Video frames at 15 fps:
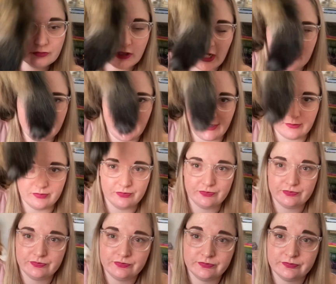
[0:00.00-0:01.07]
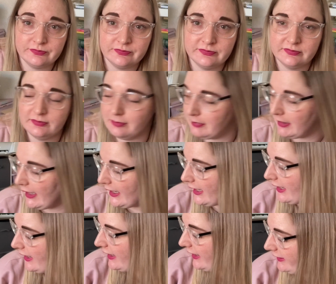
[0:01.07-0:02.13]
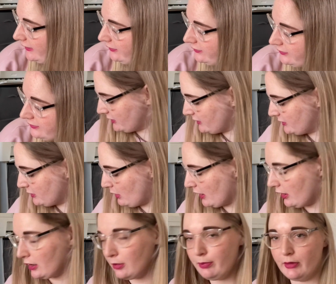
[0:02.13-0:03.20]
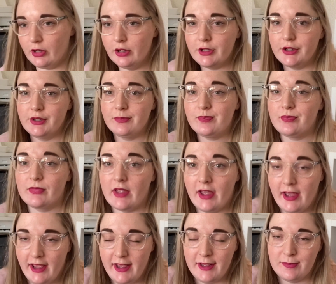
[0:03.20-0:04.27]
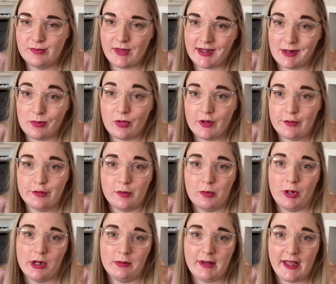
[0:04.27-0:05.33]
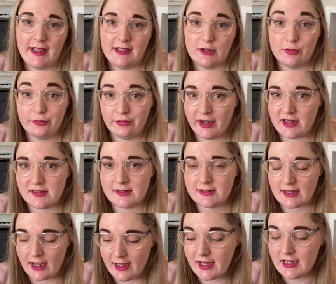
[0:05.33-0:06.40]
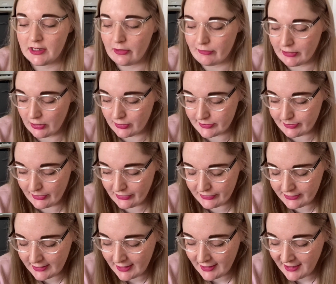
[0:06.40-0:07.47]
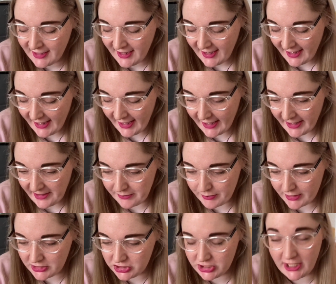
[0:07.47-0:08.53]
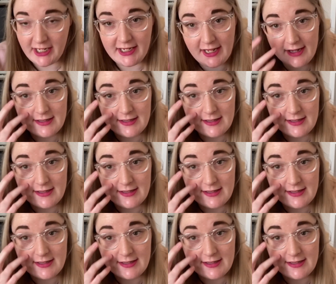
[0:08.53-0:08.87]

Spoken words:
And yeah, bye. So I got a book, and I bought it from one of my good friends, Lauren Osborne. She is